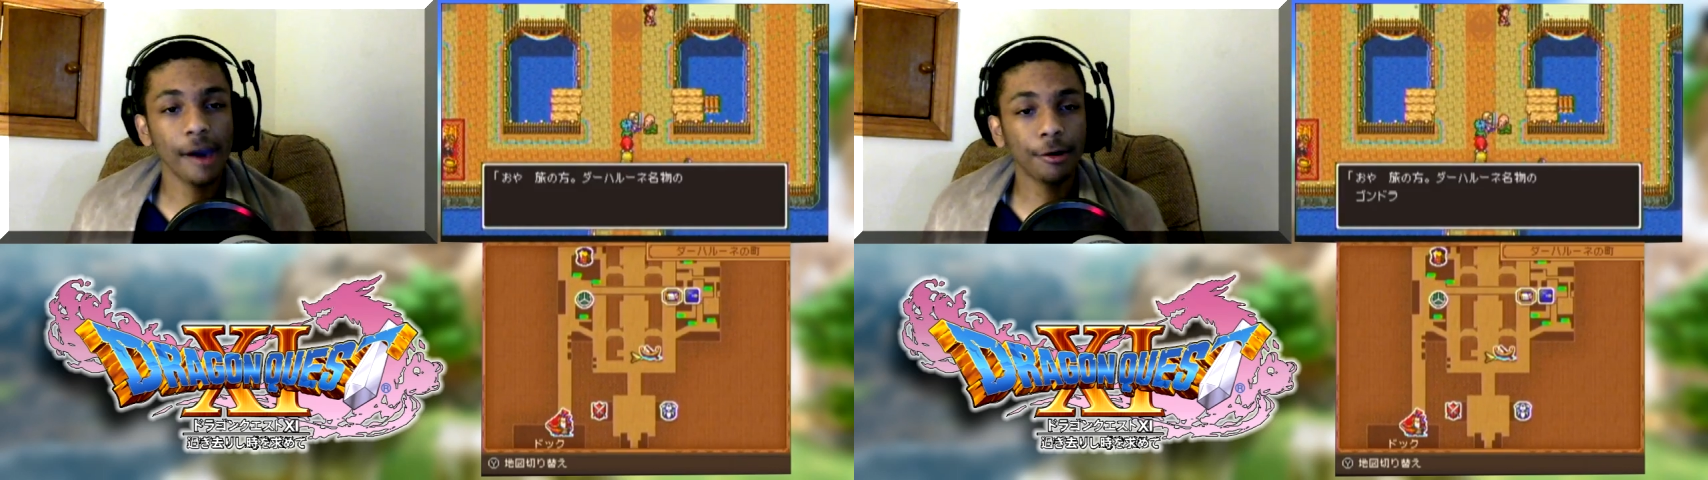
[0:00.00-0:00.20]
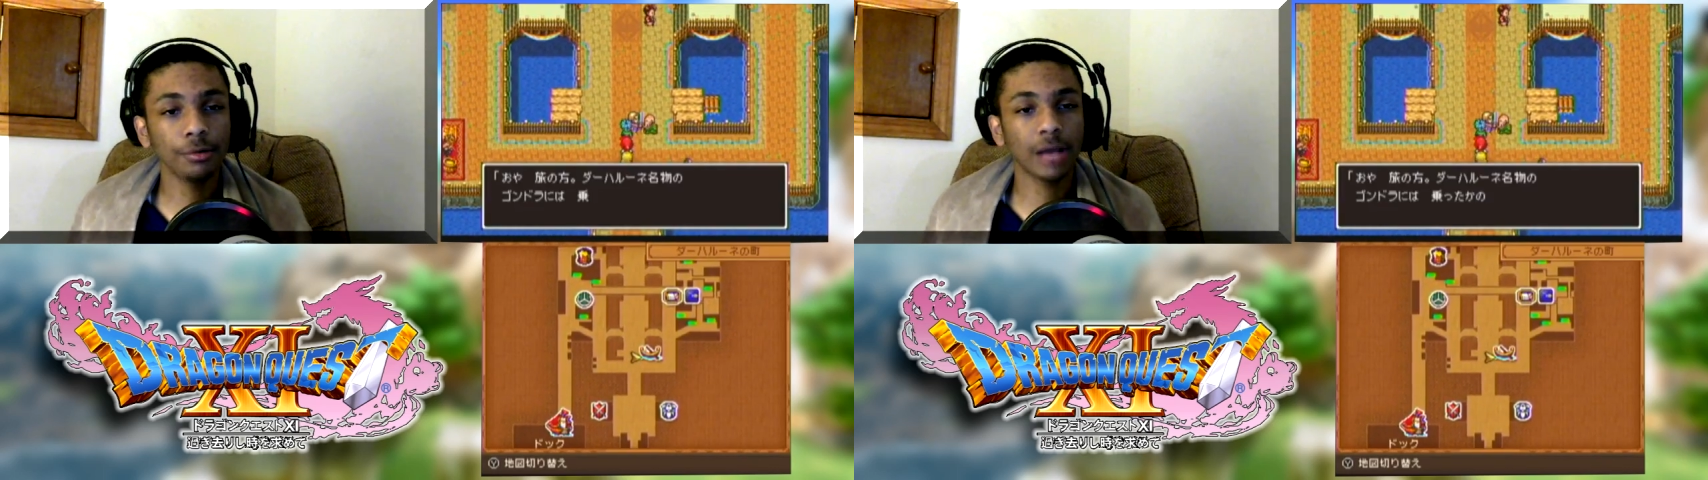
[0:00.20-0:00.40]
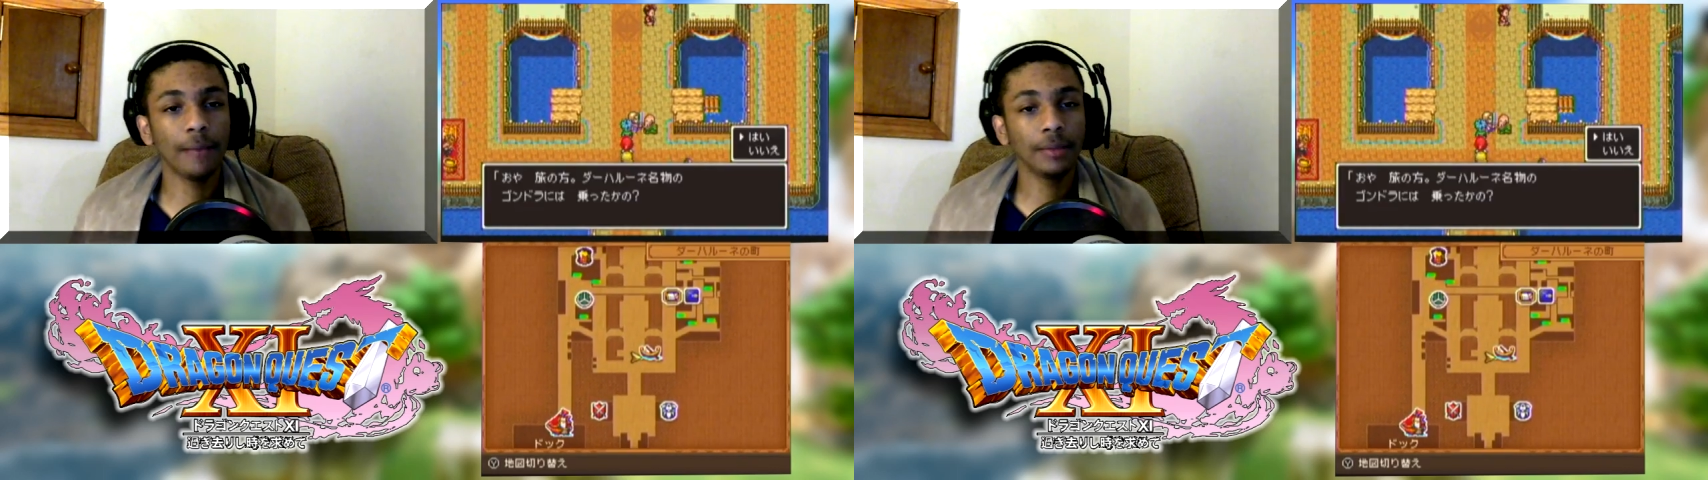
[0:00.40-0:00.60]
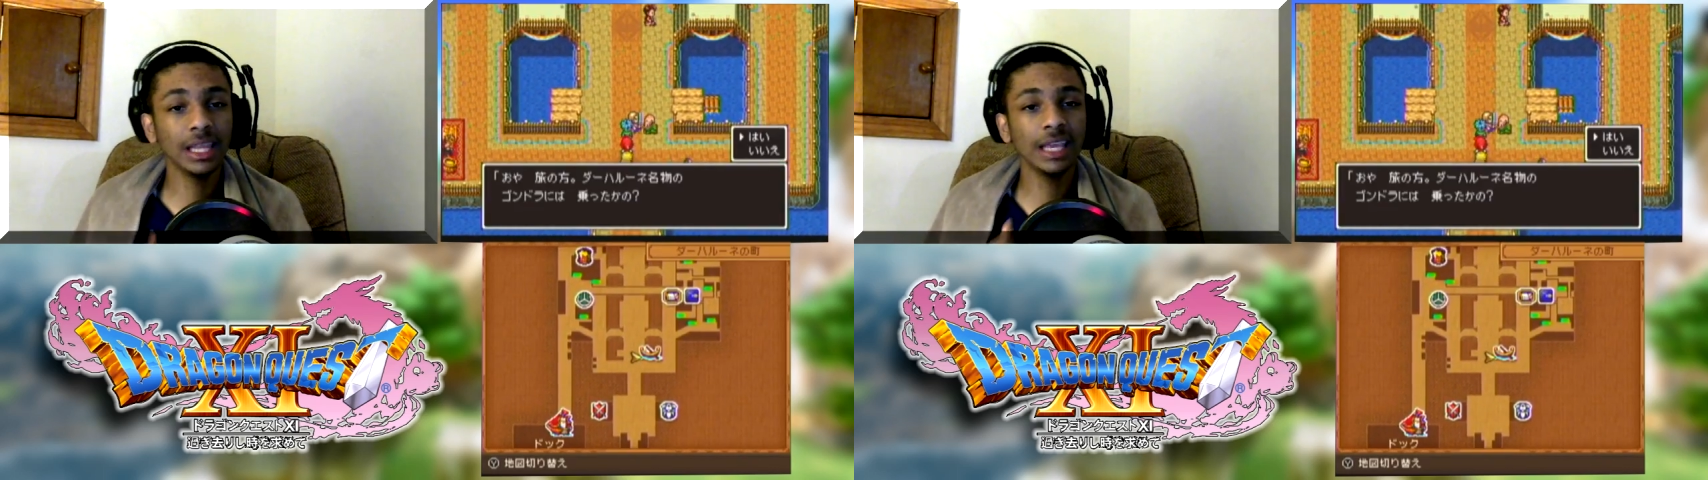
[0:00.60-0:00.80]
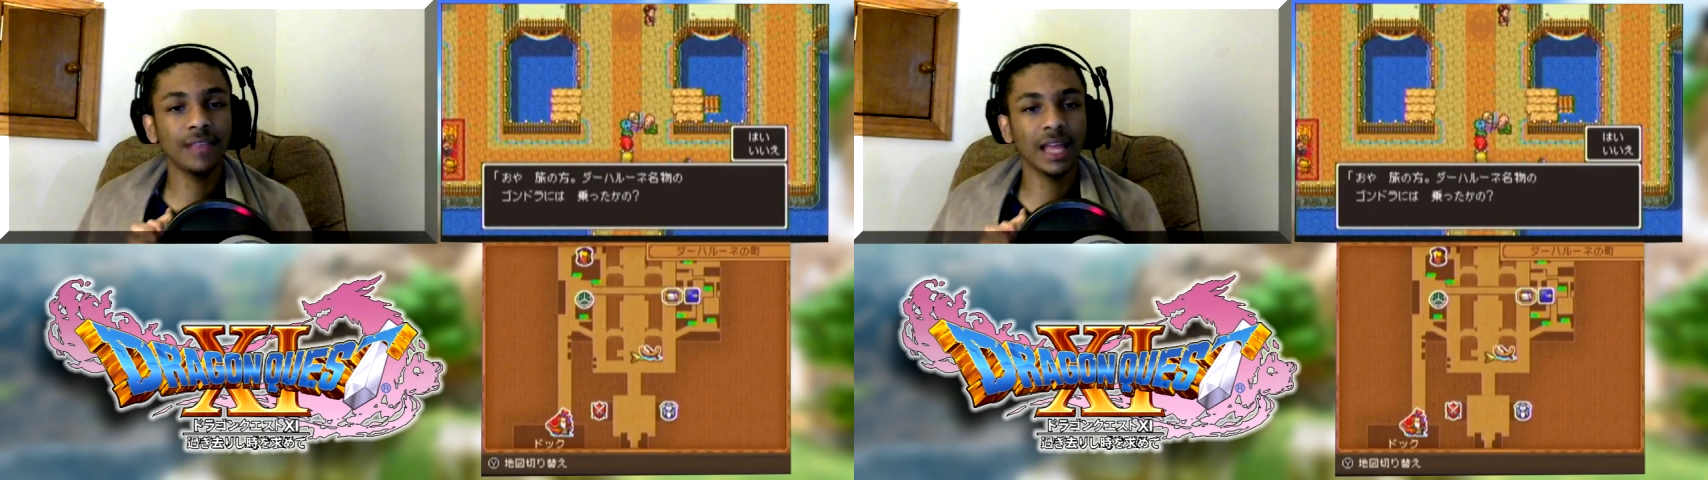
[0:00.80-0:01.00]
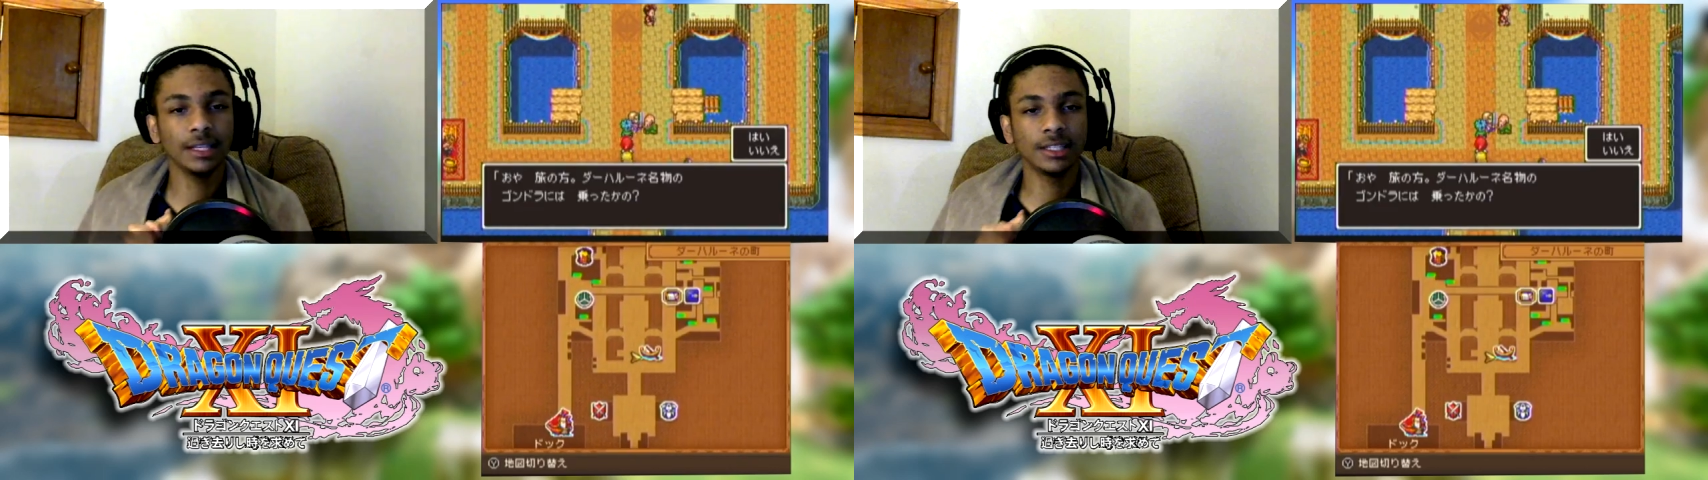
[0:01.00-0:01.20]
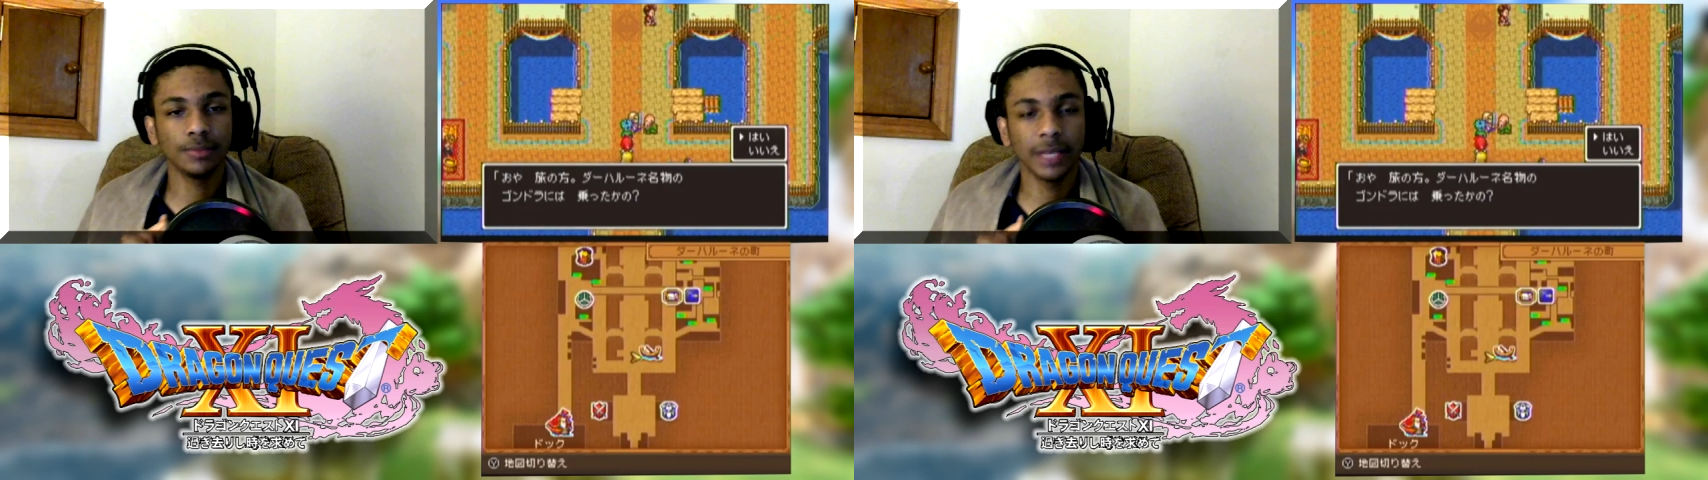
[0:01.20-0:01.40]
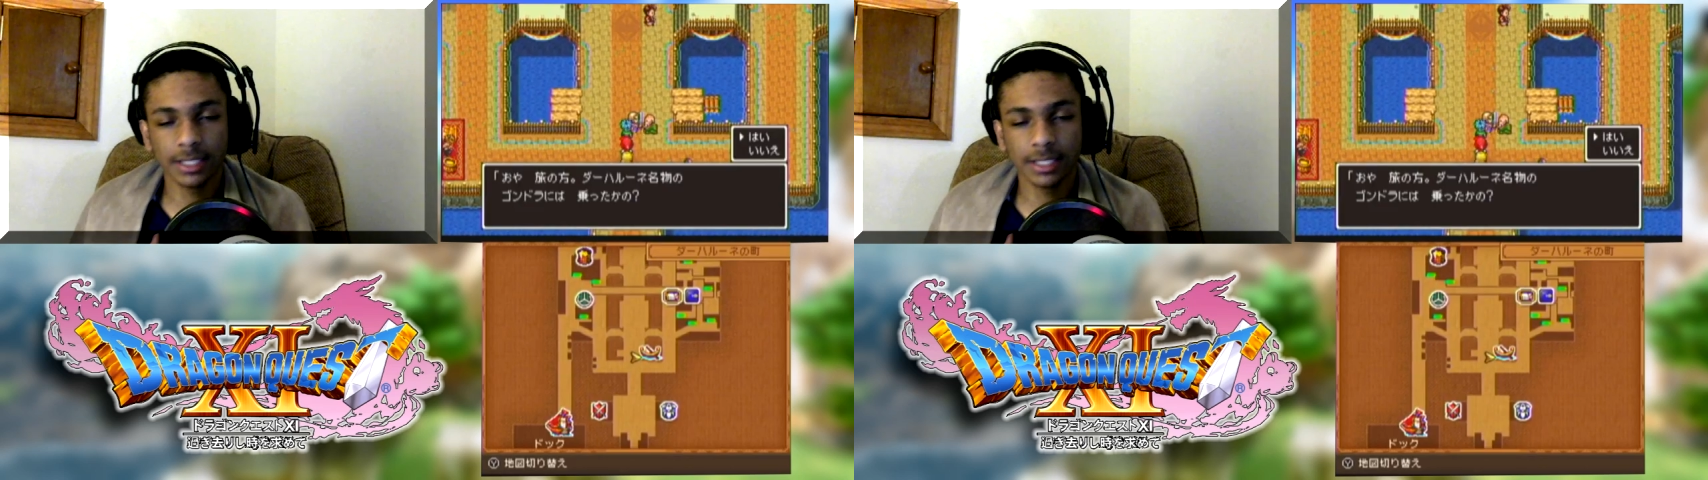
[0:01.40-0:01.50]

I believe that this is